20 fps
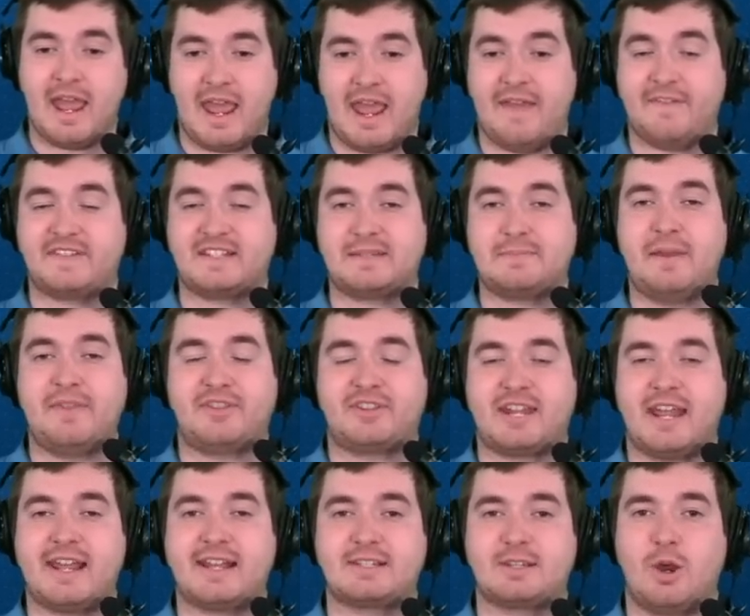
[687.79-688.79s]
if Smith
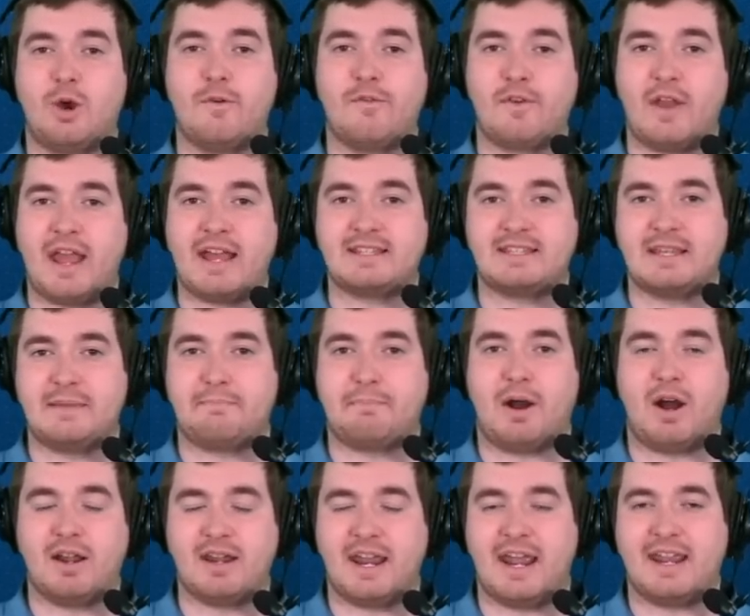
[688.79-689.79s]
takes over as the
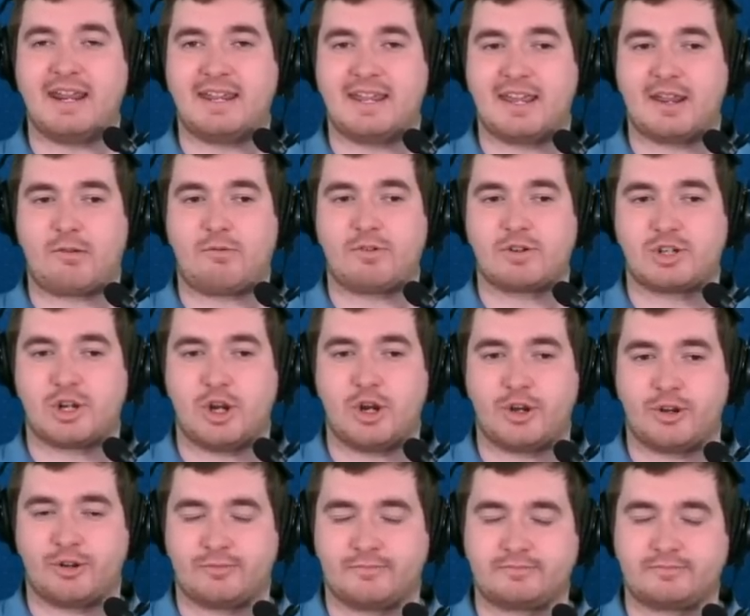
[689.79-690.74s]
punt and kick returner.